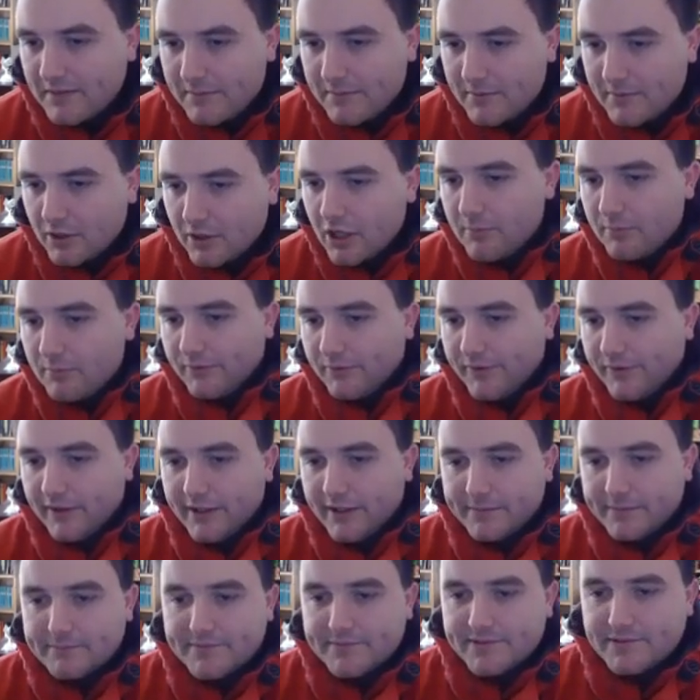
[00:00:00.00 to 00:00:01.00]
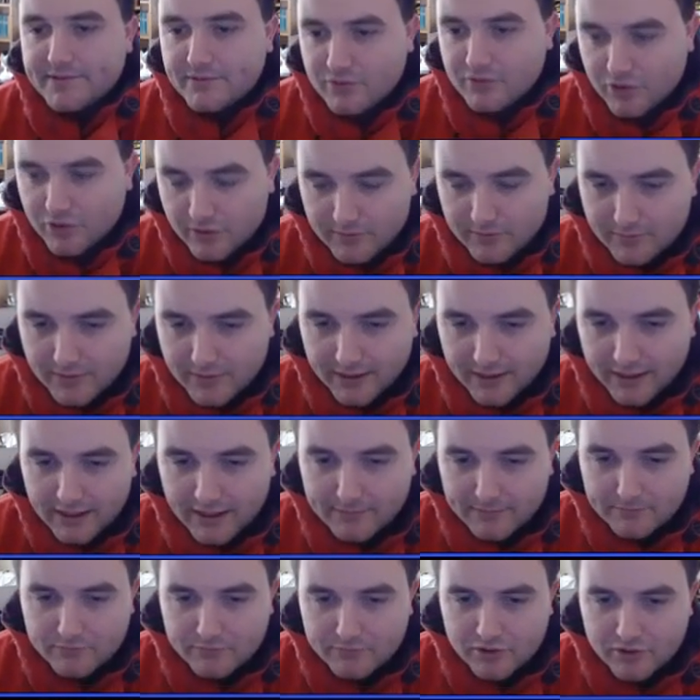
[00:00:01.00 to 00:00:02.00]
maybe a couple times during my
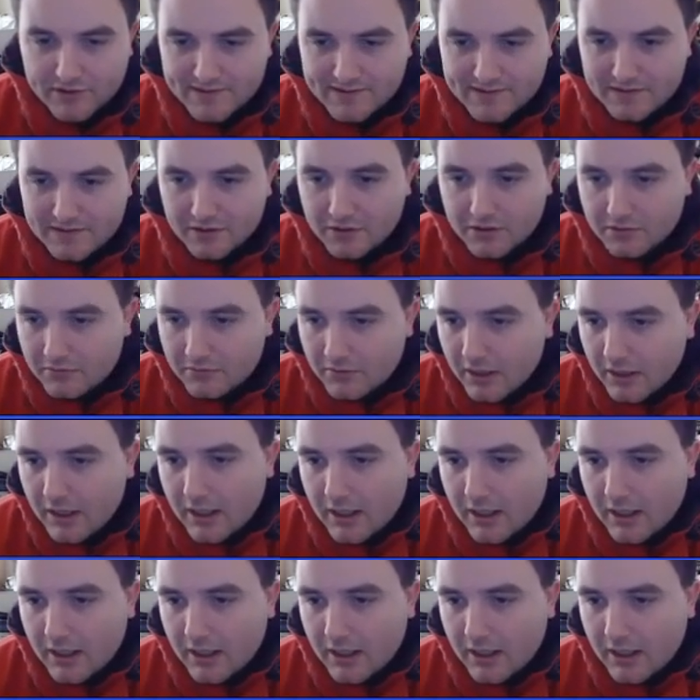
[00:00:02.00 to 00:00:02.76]
game just to